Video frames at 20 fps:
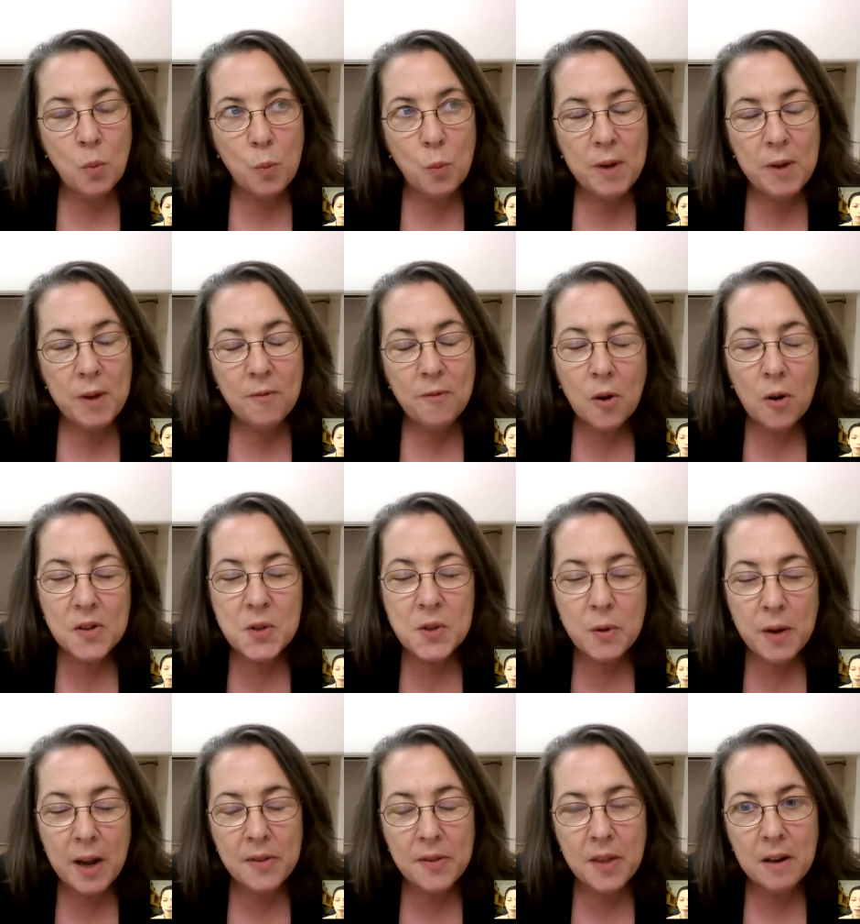we've also
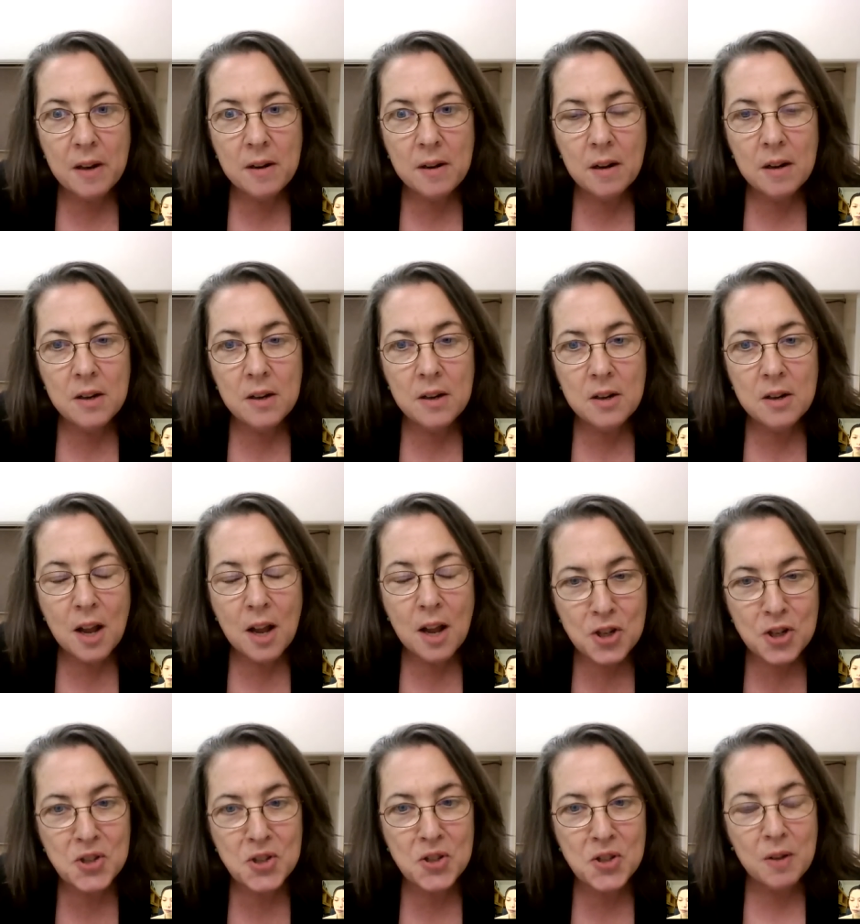had that, not
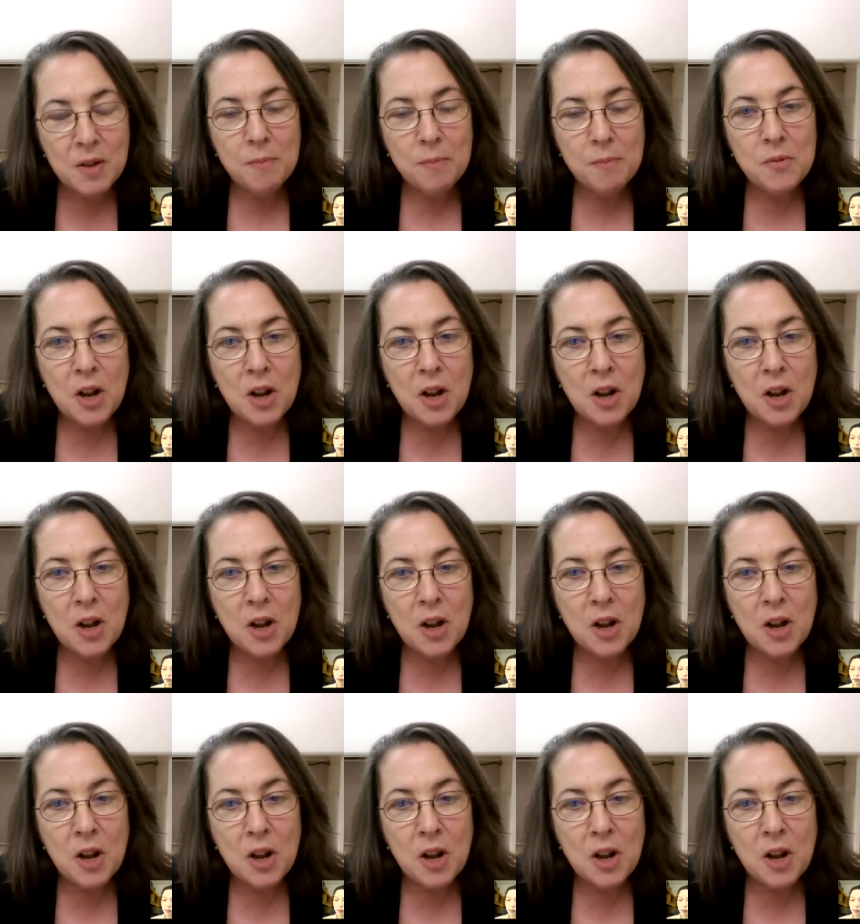just the